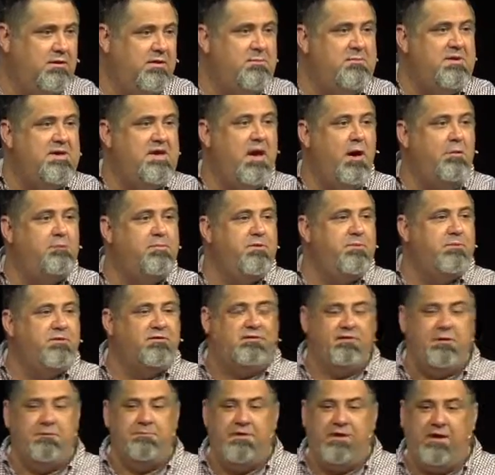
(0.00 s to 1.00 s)
Let me help you
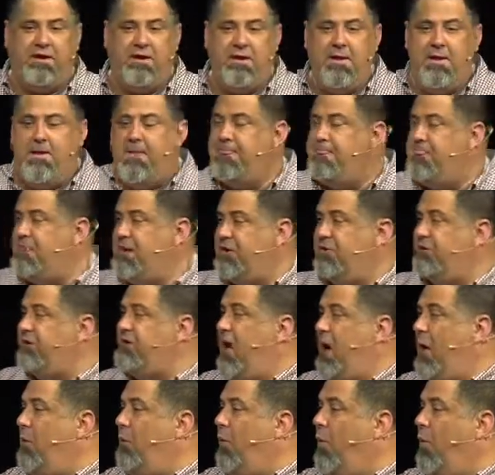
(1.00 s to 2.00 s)
with something. There
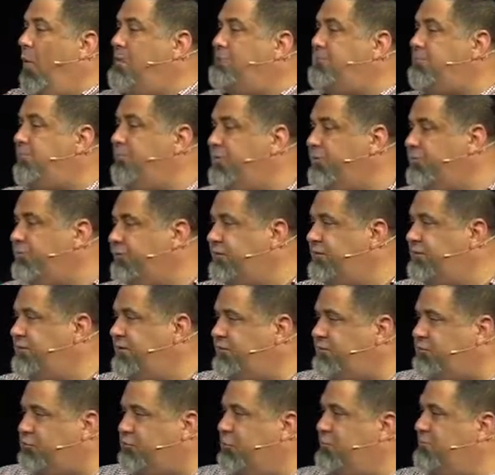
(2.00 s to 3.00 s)
is not one person in
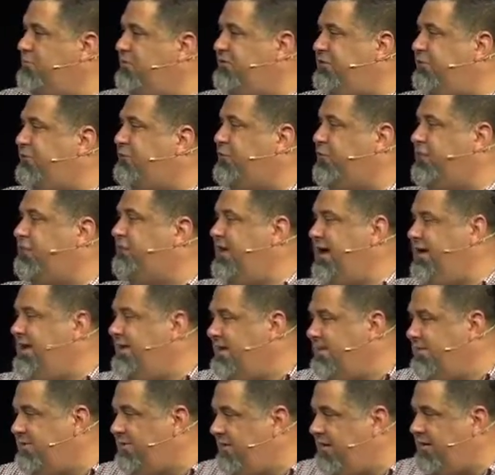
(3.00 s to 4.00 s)
this room that deserves
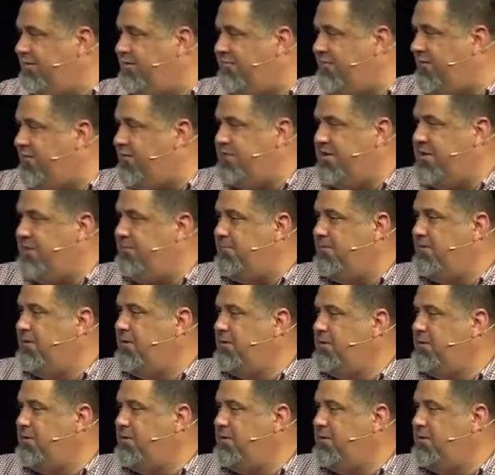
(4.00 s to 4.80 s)
anything from him.